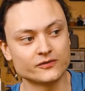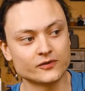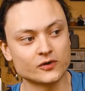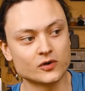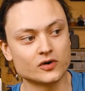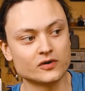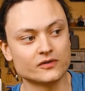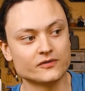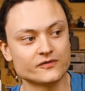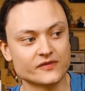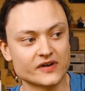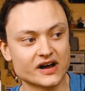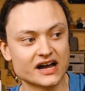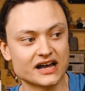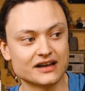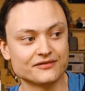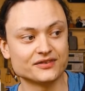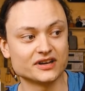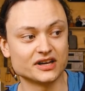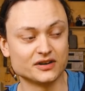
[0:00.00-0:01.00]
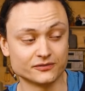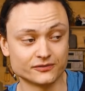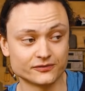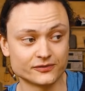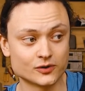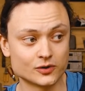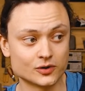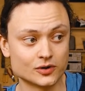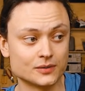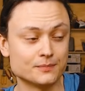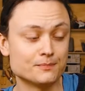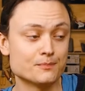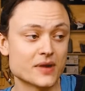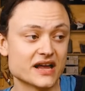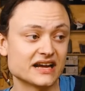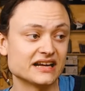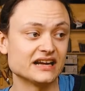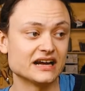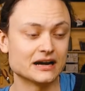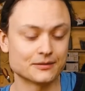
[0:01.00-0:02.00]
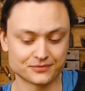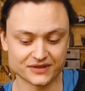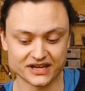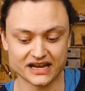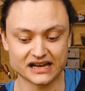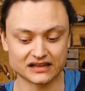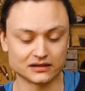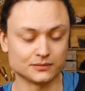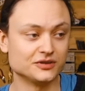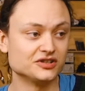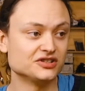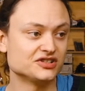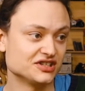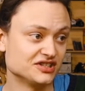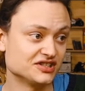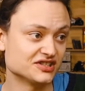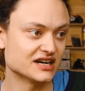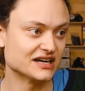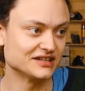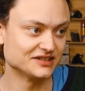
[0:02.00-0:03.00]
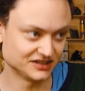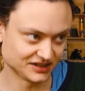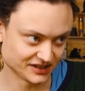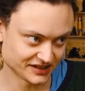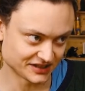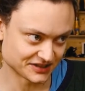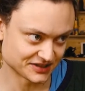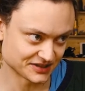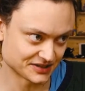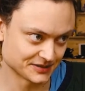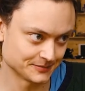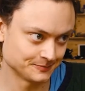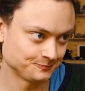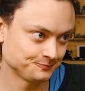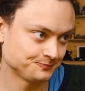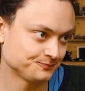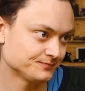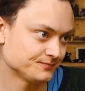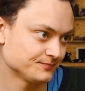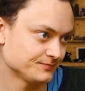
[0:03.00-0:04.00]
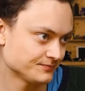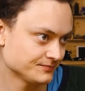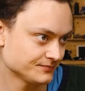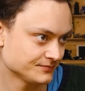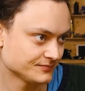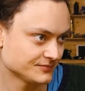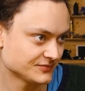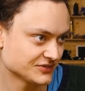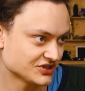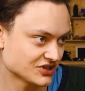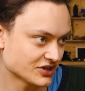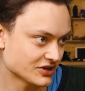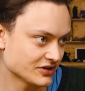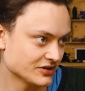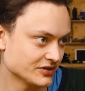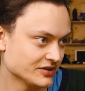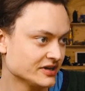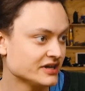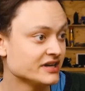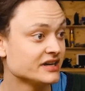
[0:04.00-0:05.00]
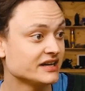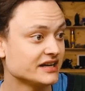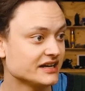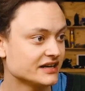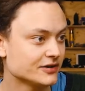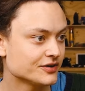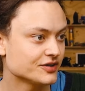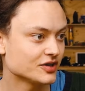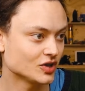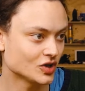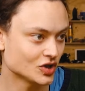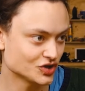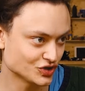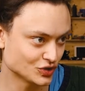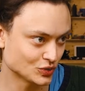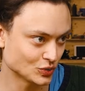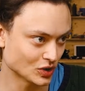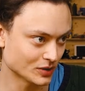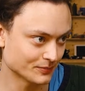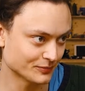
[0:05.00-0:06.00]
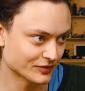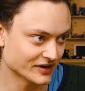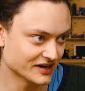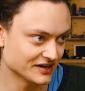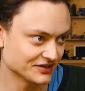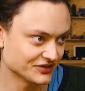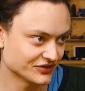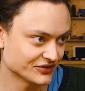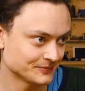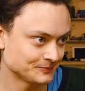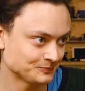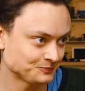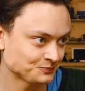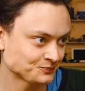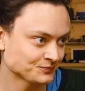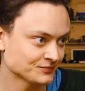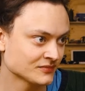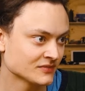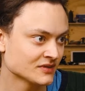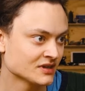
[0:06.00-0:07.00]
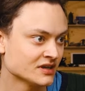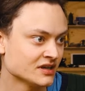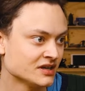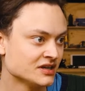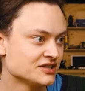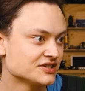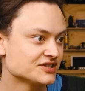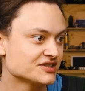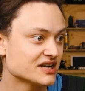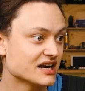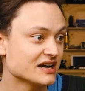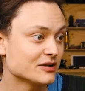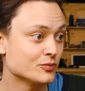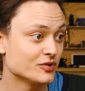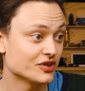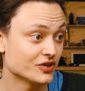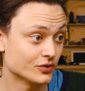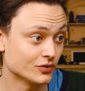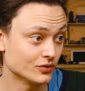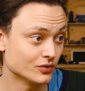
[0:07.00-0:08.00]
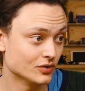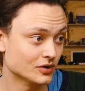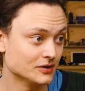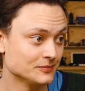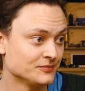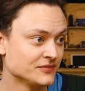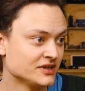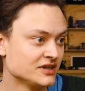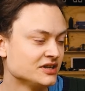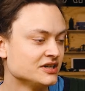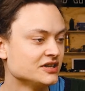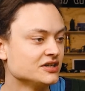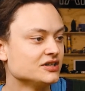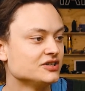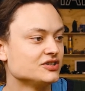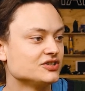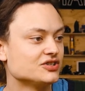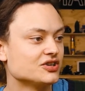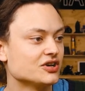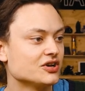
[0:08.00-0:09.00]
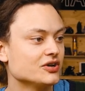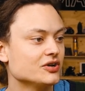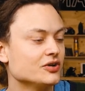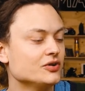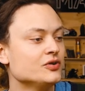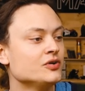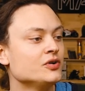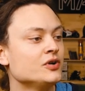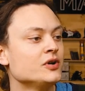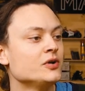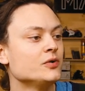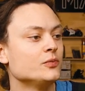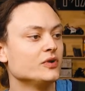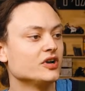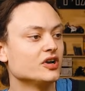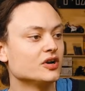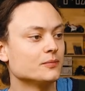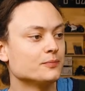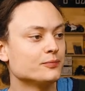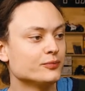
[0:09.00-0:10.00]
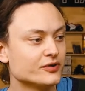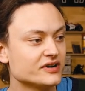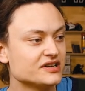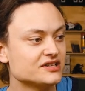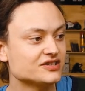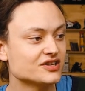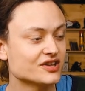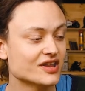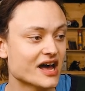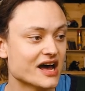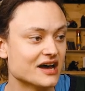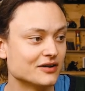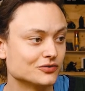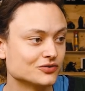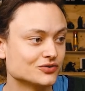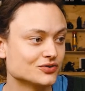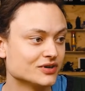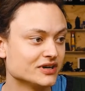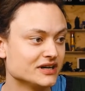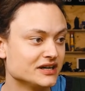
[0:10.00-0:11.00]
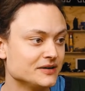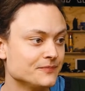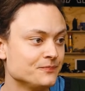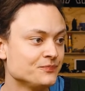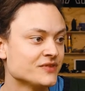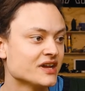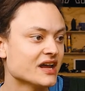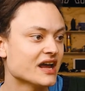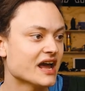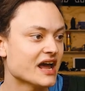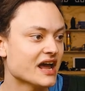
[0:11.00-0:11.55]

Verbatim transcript: four, five, and four making up the elements inside the list. So here are the logical operators, starting with or. So we're going to print to the idle screen